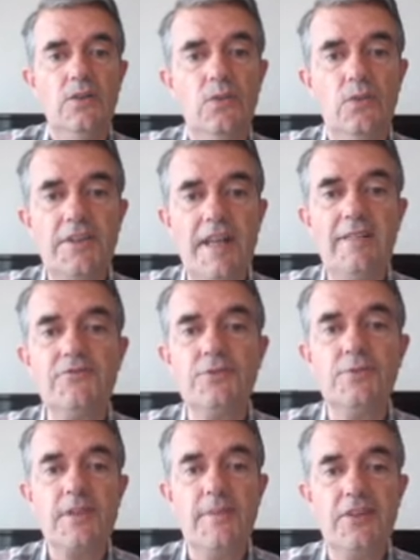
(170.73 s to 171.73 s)
What I haven't
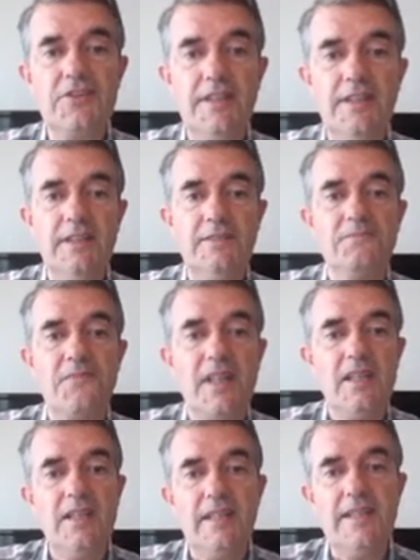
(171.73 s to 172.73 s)
talked about here
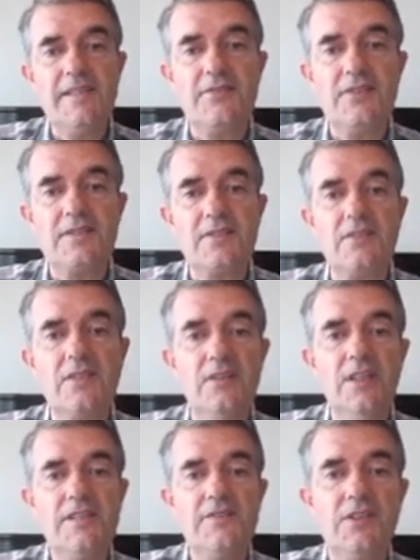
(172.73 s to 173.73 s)
is
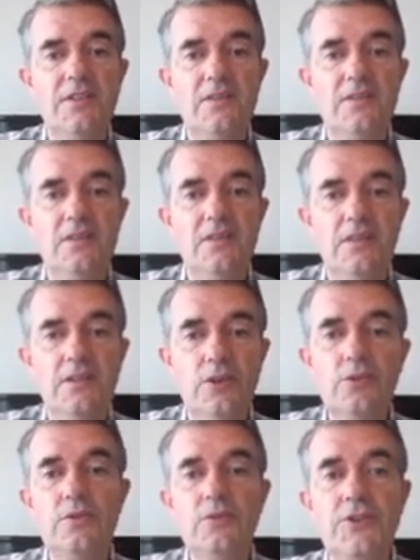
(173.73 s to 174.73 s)
the
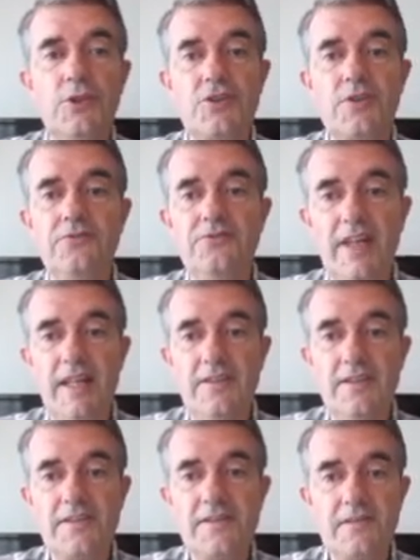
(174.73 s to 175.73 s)
local notion of
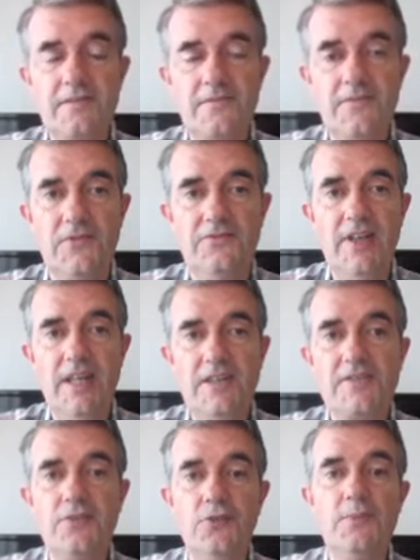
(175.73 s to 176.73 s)
fairness, the
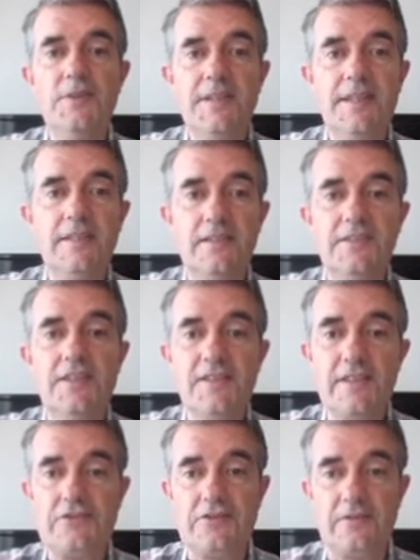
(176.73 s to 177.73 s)
fairness of a particular
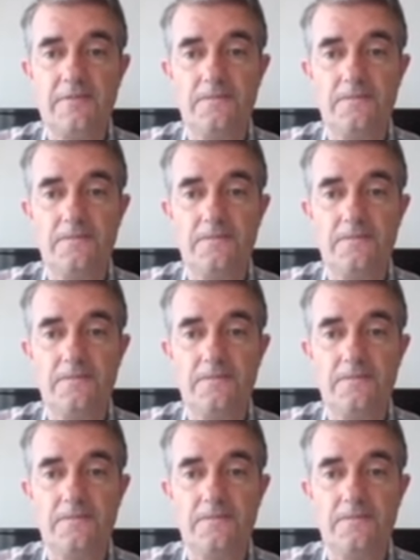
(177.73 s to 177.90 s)
decision.